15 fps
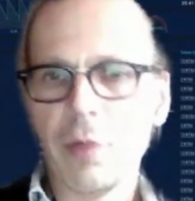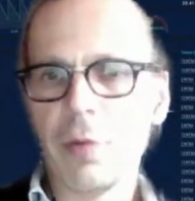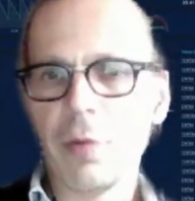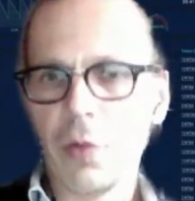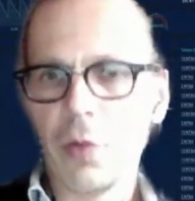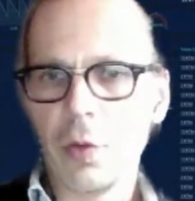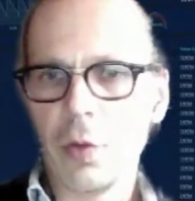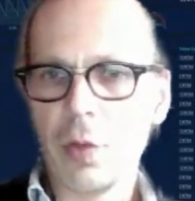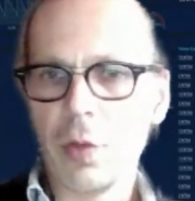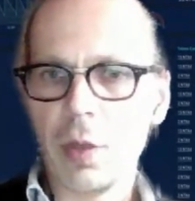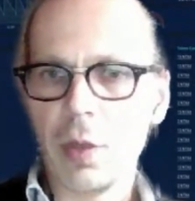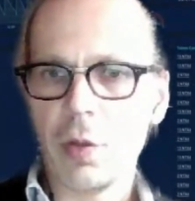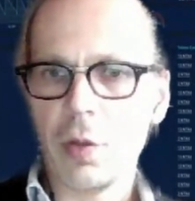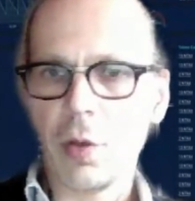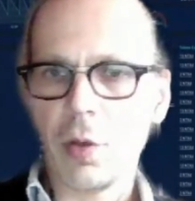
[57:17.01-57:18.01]
through the
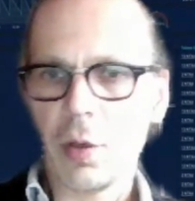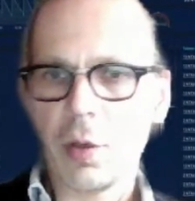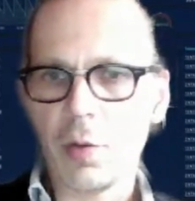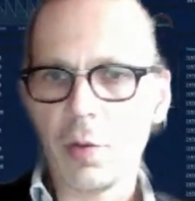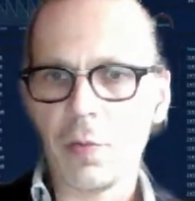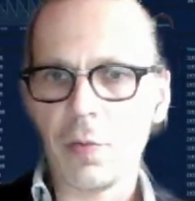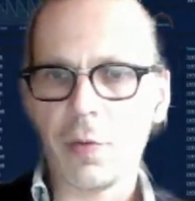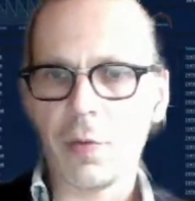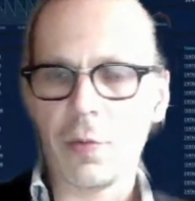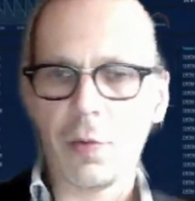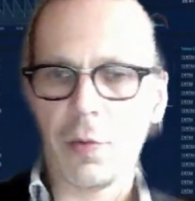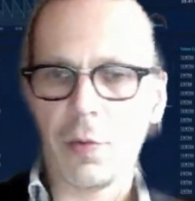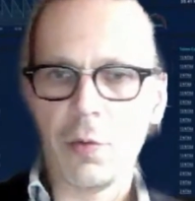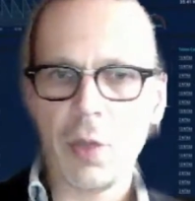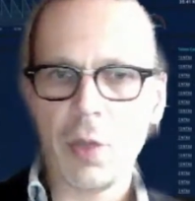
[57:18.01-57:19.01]
utility token of
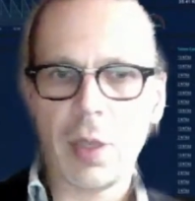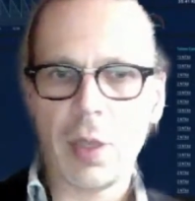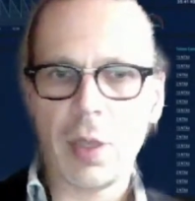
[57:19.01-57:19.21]
NuNet.